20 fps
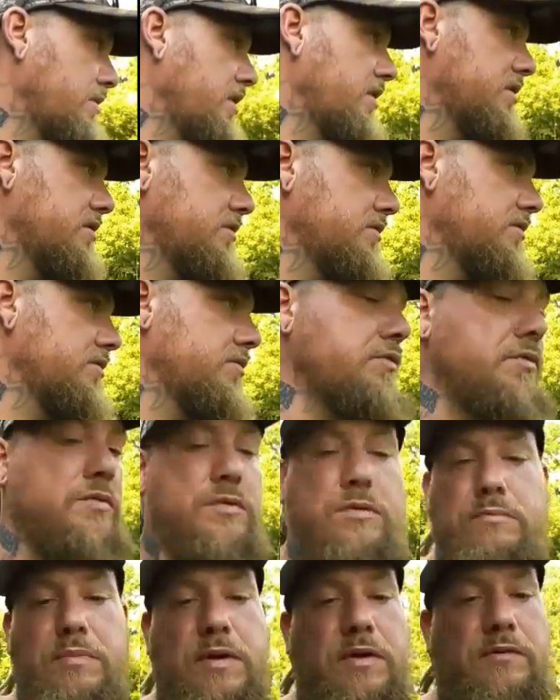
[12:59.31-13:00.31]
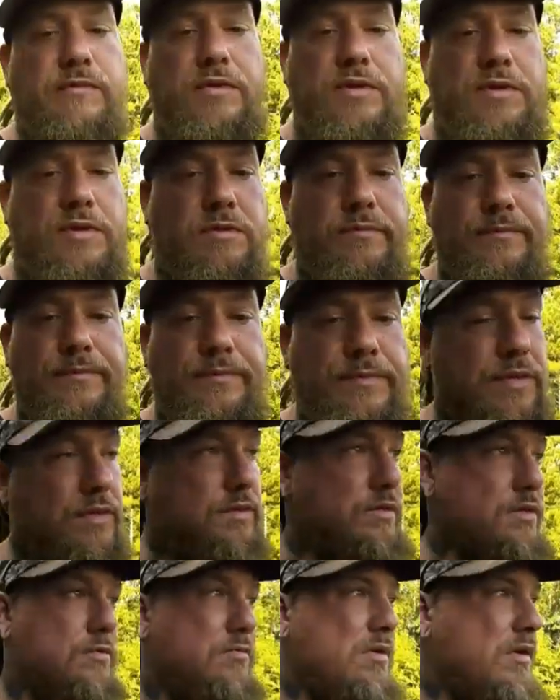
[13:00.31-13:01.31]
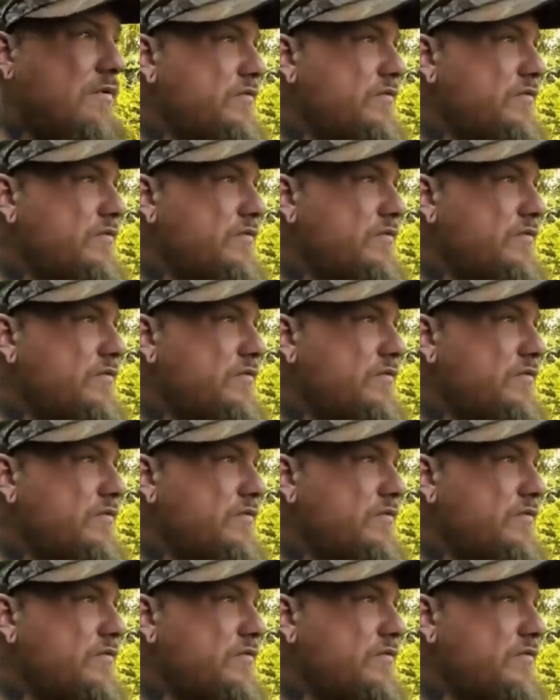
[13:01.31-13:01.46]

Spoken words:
I'm basically just doing some bait fishing since all